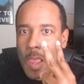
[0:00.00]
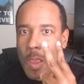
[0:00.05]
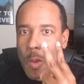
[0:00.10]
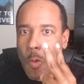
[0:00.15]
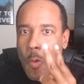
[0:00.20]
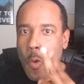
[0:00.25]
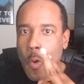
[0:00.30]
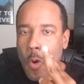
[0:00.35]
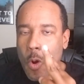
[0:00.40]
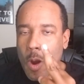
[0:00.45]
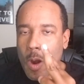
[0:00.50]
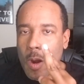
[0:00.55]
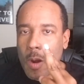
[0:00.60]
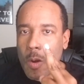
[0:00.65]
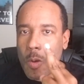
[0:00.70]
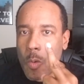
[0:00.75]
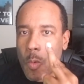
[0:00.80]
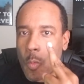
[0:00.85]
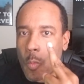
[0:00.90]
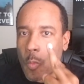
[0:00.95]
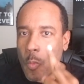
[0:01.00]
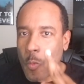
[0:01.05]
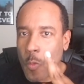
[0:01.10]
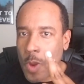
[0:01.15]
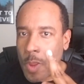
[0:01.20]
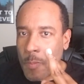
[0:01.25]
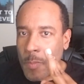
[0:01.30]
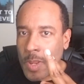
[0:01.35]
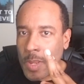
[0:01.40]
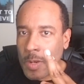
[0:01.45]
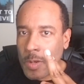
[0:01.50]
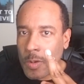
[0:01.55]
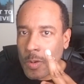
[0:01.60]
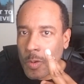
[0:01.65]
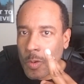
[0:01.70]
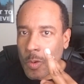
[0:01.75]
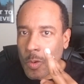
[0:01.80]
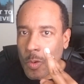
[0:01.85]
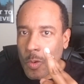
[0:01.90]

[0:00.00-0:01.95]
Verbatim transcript: Or women